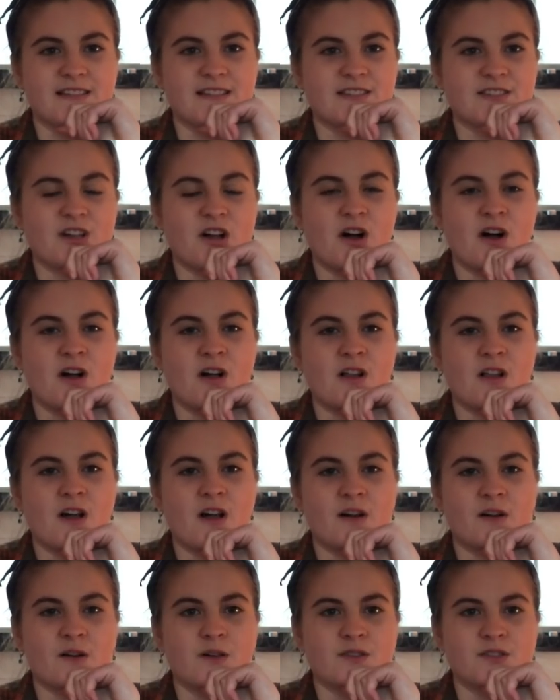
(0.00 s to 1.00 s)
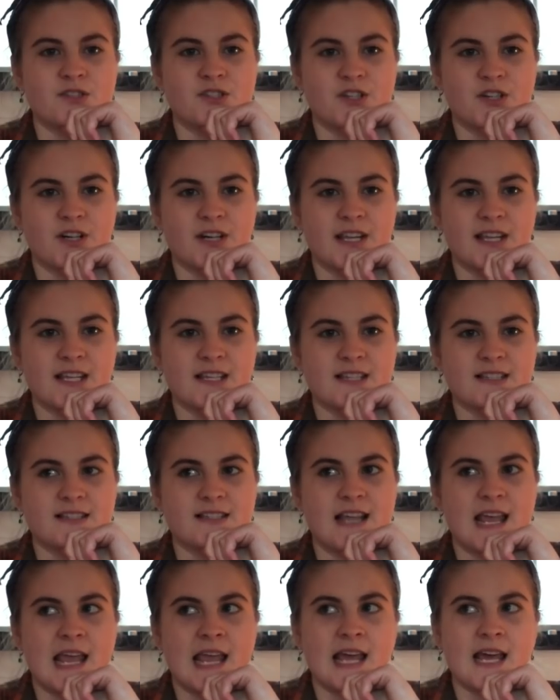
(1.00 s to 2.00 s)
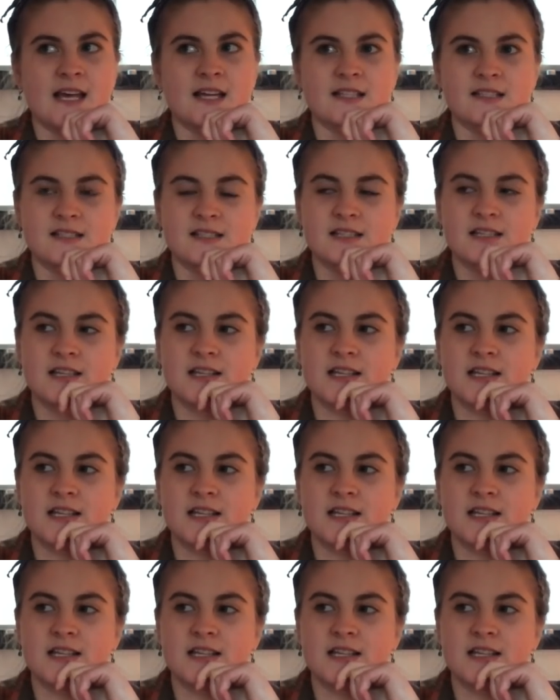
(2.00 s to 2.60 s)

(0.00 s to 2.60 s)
It's all our own journeys, and